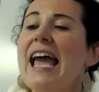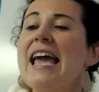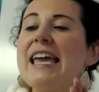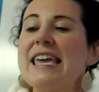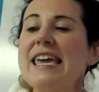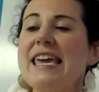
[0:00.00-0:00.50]

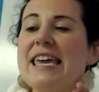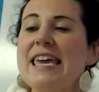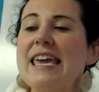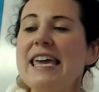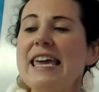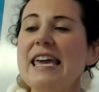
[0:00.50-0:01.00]
E,
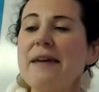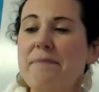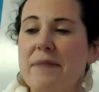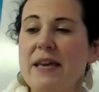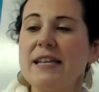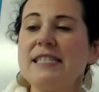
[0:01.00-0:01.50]
E, E,
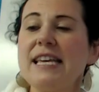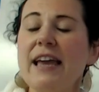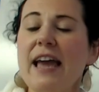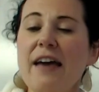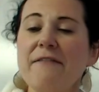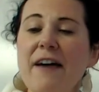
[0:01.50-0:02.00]
B, C,
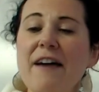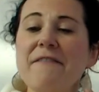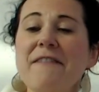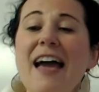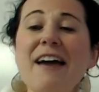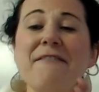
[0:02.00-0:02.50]
F, F,
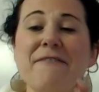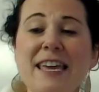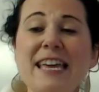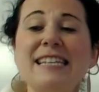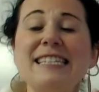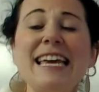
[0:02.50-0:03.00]
F,
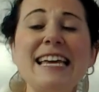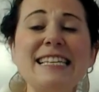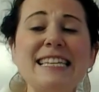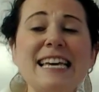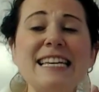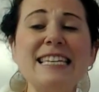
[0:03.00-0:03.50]
E, D, D,
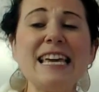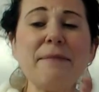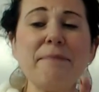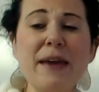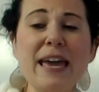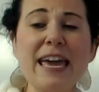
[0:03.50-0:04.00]
D,
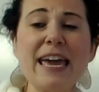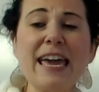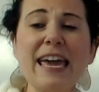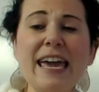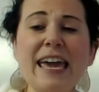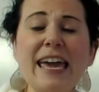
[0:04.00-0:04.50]
B,
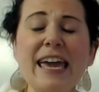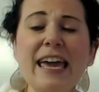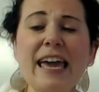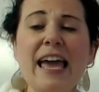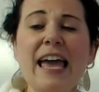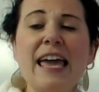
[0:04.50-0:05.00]

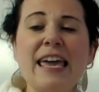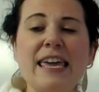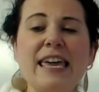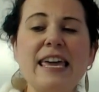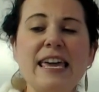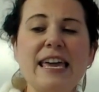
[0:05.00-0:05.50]

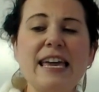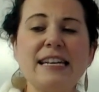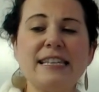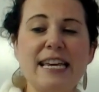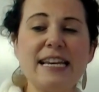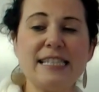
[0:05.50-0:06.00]
E, E,
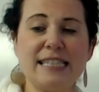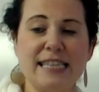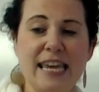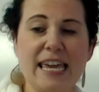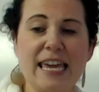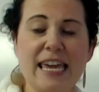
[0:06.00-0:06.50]
D,
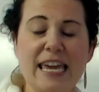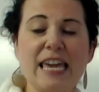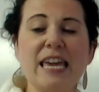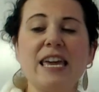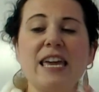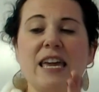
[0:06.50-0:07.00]

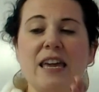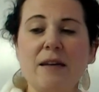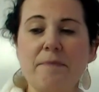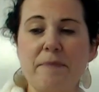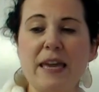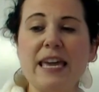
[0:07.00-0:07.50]
C,
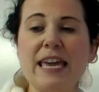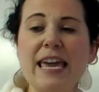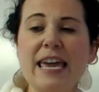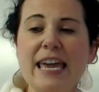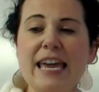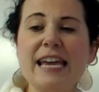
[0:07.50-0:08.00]
B,
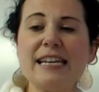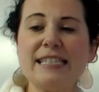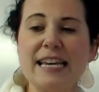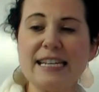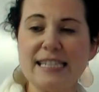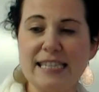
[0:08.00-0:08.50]
E, E,
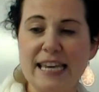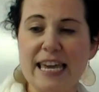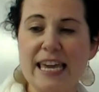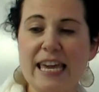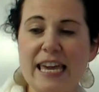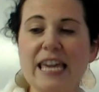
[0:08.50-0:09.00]
D,
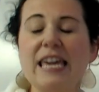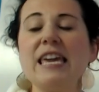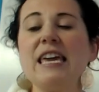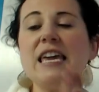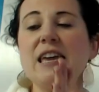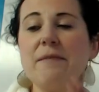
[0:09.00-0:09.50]

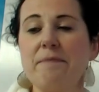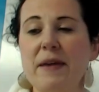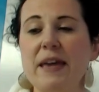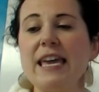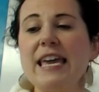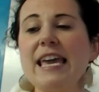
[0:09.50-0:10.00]
C,
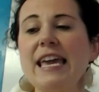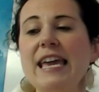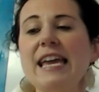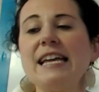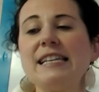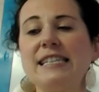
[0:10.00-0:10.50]
B, E,
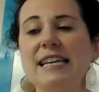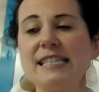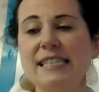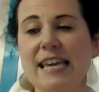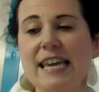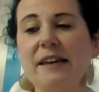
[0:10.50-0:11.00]
E, D,
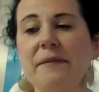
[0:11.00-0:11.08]
C,